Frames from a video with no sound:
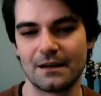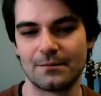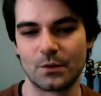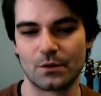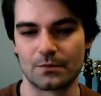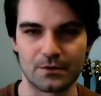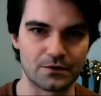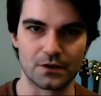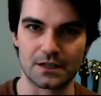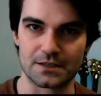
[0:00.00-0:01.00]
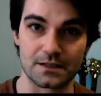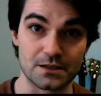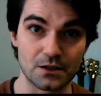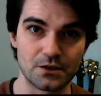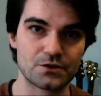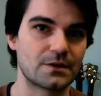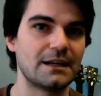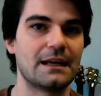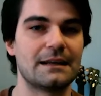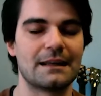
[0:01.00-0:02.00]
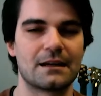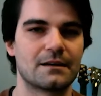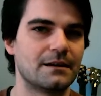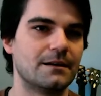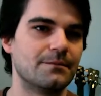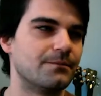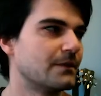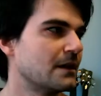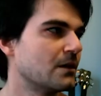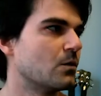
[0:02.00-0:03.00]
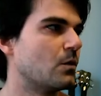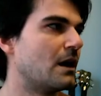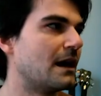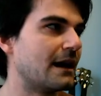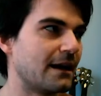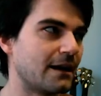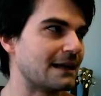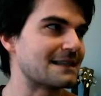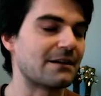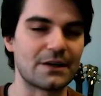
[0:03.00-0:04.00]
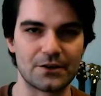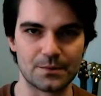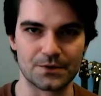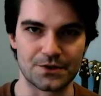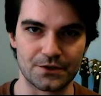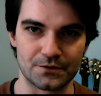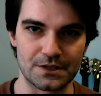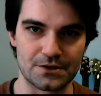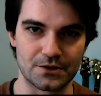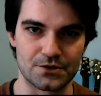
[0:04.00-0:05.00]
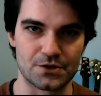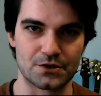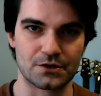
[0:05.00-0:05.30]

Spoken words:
or prefer not to disclose, right? And like why is that valuable to your research